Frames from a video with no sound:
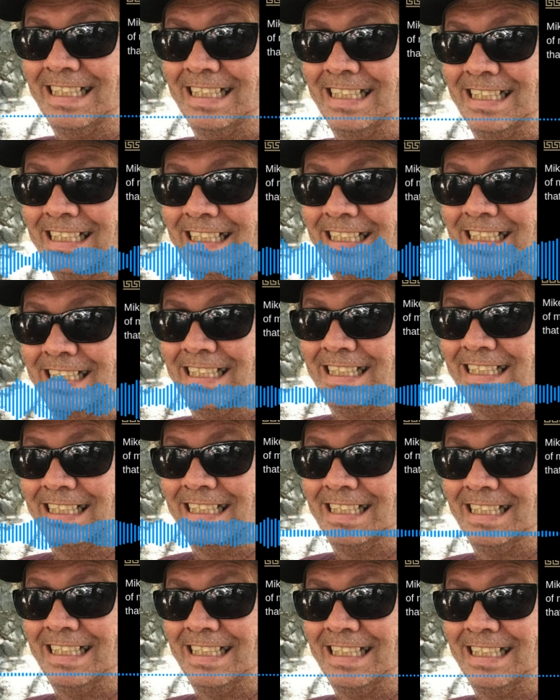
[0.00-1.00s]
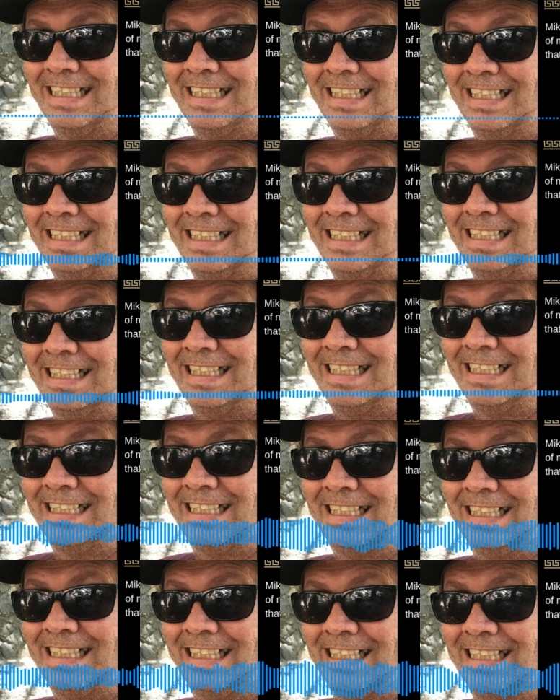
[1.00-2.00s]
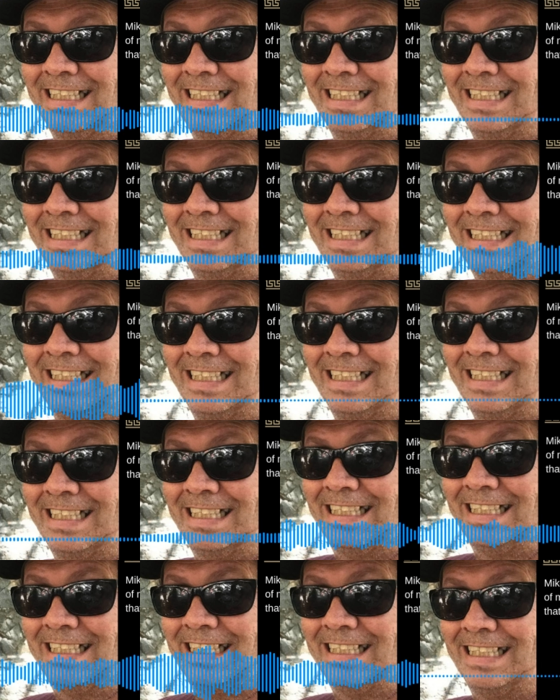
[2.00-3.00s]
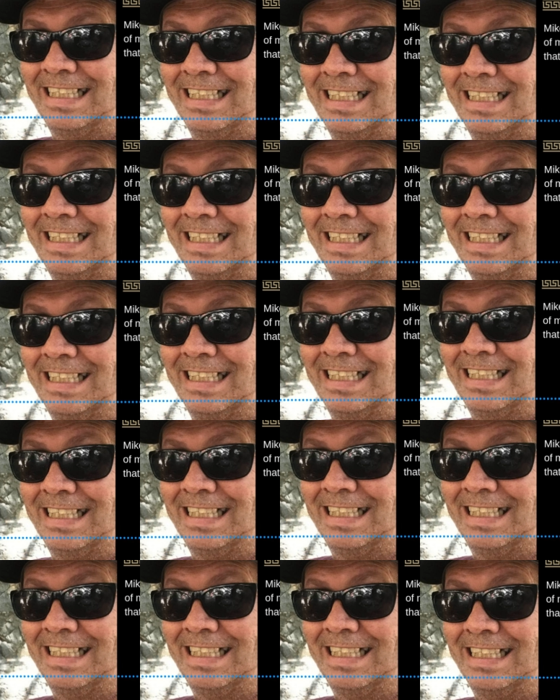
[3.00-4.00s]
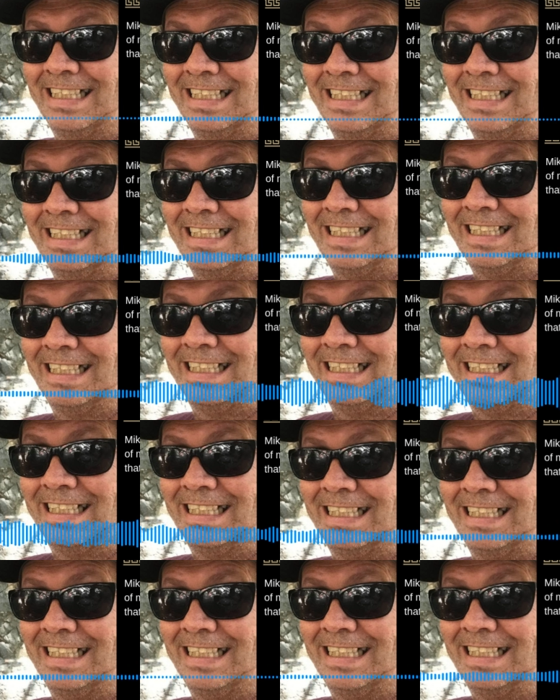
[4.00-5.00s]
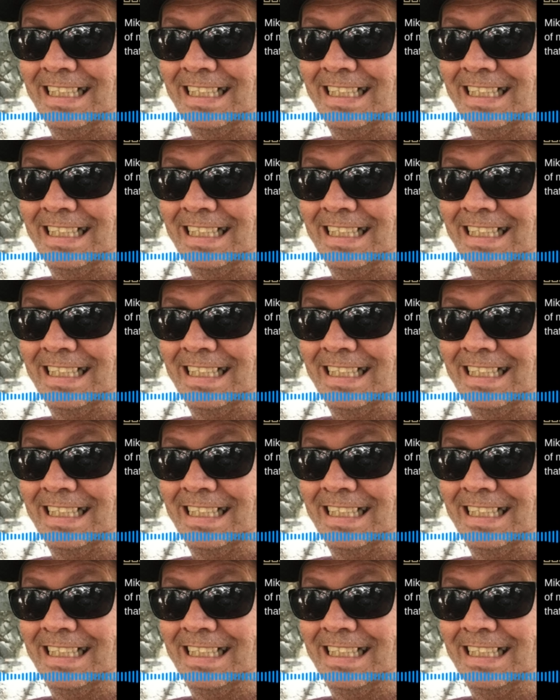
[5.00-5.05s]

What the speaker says: grower, or if you get caught, it's a felony.